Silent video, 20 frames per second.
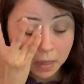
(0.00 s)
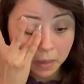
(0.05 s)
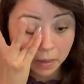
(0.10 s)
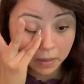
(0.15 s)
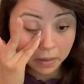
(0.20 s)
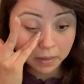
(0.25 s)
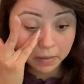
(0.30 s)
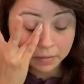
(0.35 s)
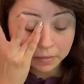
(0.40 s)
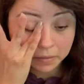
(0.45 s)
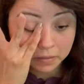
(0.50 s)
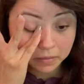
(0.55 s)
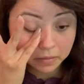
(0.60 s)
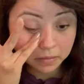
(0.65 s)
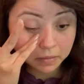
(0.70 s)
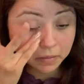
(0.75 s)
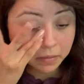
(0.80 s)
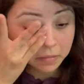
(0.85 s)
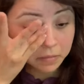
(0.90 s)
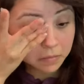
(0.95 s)
and
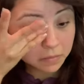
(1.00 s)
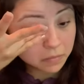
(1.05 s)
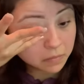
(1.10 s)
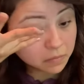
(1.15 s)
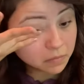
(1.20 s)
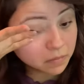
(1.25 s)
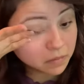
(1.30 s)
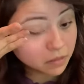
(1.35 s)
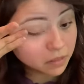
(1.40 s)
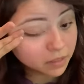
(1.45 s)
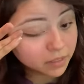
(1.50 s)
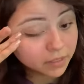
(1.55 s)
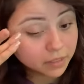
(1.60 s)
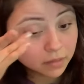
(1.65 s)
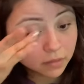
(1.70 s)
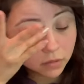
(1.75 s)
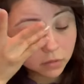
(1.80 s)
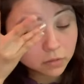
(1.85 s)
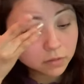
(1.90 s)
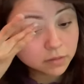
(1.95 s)
their
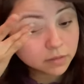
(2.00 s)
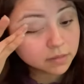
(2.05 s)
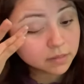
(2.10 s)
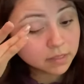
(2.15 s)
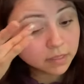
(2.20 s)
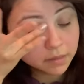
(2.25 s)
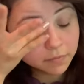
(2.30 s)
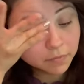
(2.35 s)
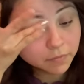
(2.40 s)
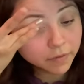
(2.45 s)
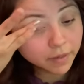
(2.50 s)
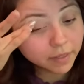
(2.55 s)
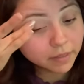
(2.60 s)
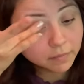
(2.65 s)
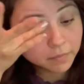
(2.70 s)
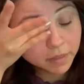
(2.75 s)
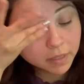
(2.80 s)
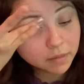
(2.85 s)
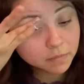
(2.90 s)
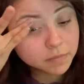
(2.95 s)
kid goes to sleep fine
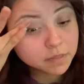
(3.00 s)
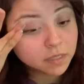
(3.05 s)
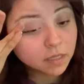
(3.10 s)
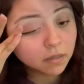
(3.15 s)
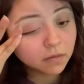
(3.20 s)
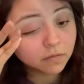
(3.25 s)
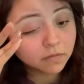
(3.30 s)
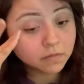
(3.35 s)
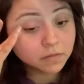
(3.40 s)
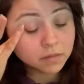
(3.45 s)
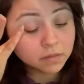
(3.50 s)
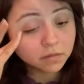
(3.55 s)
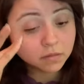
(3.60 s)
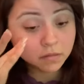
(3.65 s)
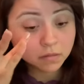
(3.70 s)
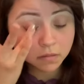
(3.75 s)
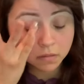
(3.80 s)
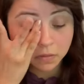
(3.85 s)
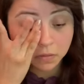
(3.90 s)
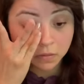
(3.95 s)
by themselves
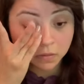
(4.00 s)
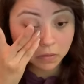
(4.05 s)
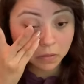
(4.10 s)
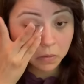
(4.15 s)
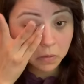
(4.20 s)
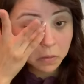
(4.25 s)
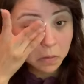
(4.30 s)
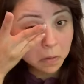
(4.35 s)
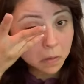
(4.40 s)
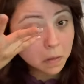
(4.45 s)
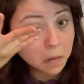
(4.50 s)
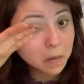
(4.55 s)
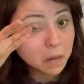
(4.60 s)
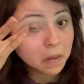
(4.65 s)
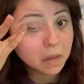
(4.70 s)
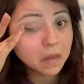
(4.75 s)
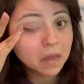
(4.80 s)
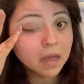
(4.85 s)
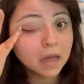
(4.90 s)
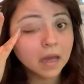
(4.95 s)
you know
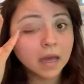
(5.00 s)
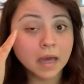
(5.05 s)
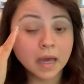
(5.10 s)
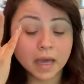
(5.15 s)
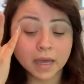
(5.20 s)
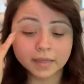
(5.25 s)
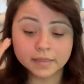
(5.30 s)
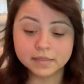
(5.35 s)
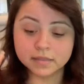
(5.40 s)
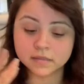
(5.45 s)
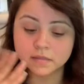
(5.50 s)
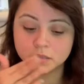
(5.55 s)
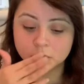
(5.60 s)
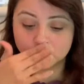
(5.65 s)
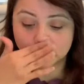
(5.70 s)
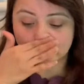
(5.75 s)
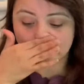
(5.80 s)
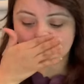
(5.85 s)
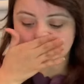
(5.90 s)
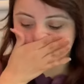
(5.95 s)
i didn't do
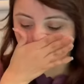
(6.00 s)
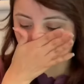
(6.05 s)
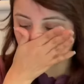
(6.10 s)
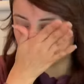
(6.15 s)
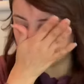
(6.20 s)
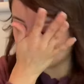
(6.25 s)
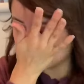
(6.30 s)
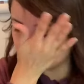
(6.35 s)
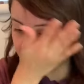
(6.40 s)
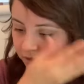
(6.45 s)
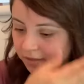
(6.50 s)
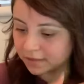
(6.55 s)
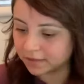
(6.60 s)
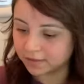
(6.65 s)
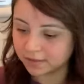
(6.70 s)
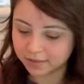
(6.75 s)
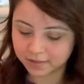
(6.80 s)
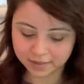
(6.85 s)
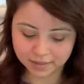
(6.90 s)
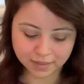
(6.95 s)
that
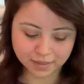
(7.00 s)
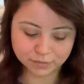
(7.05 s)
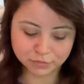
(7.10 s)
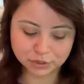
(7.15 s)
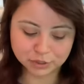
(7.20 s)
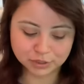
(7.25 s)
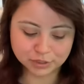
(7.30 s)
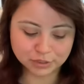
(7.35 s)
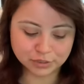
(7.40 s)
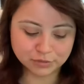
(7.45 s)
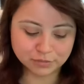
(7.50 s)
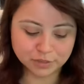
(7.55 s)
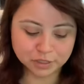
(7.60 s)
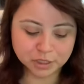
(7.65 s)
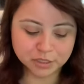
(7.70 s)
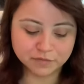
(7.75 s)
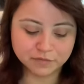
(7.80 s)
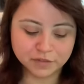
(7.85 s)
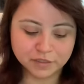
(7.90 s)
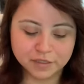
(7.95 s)
i'm just too
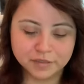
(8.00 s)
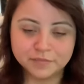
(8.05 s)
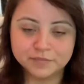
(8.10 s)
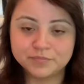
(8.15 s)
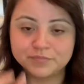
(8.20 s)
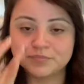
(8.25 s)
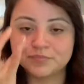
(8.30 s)
much of a